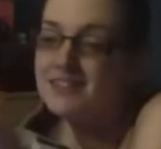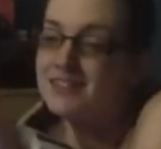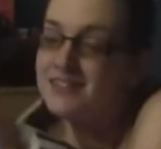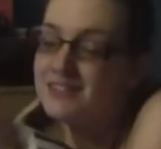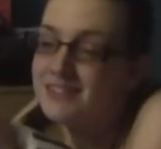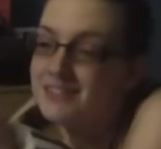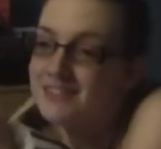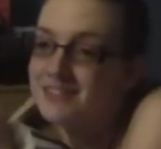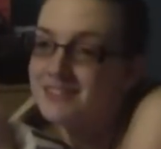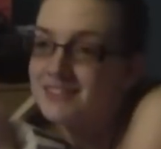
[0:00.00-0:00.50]

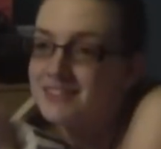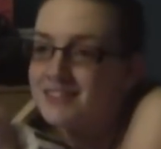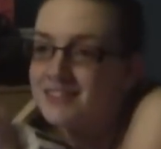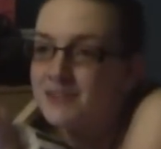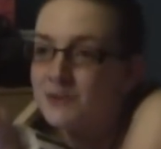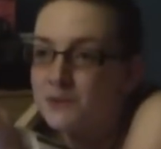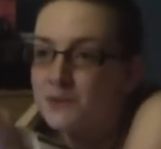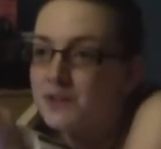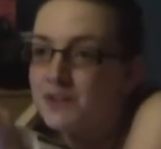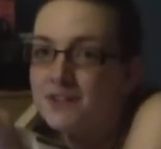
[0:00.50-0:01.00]
and
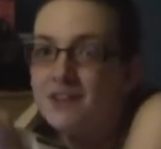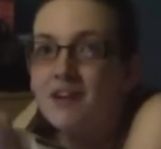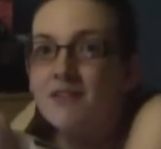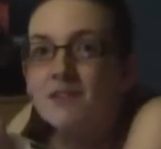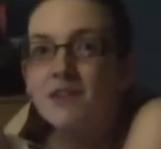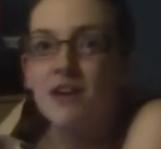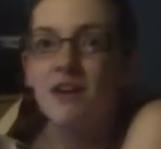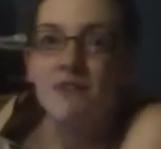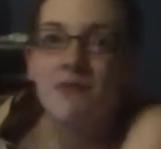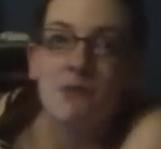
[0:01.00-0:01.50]
uh, we don't have
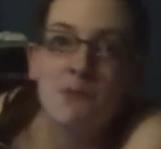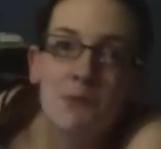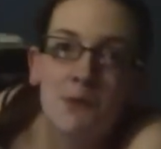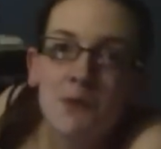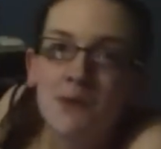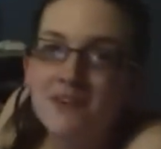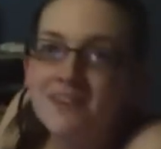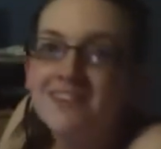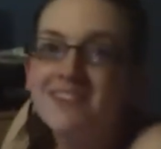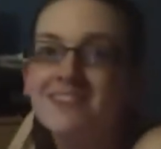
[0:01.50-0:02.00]
any
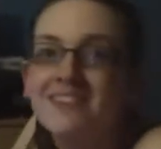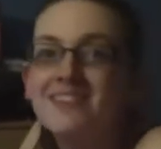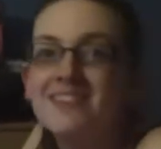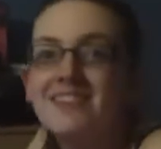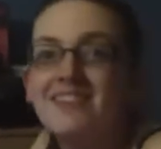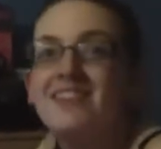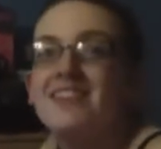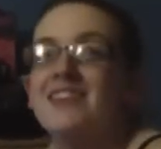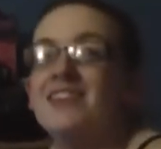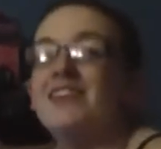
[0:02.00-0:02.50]
hoverboards.
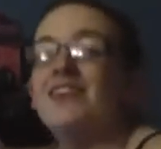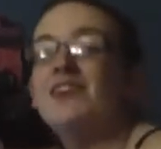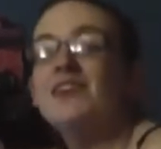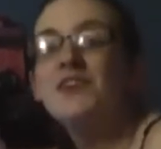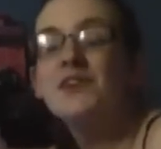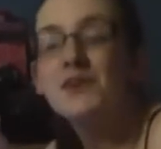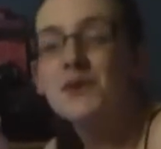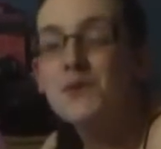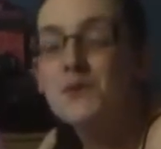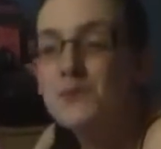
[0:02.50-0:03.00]
Mm-hmm.
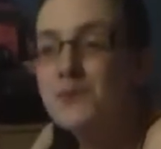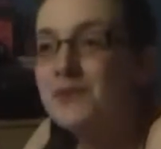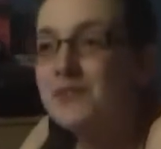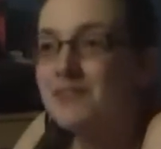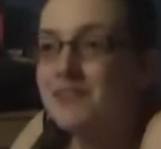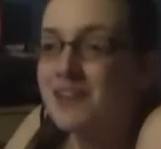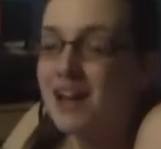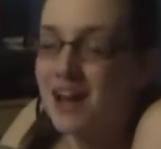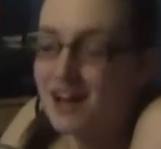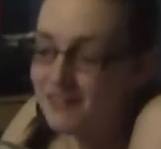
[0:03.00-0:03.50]
We
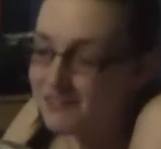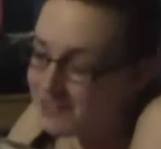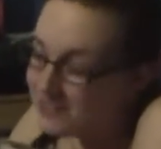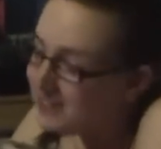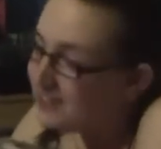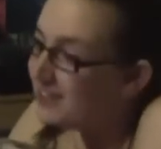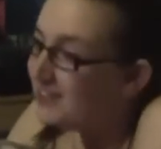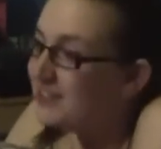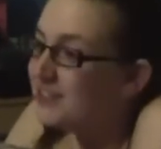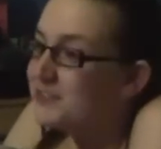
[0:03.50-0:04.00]
don't have
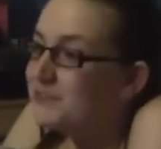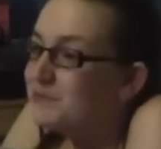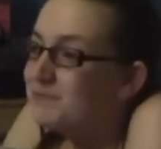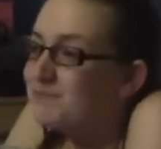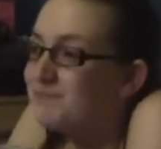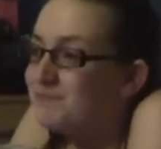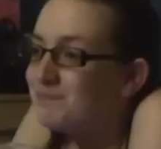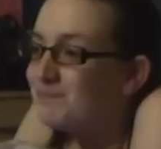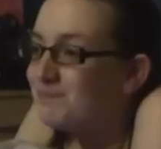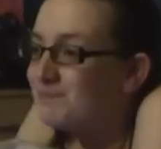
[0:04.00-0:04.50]
any. Um...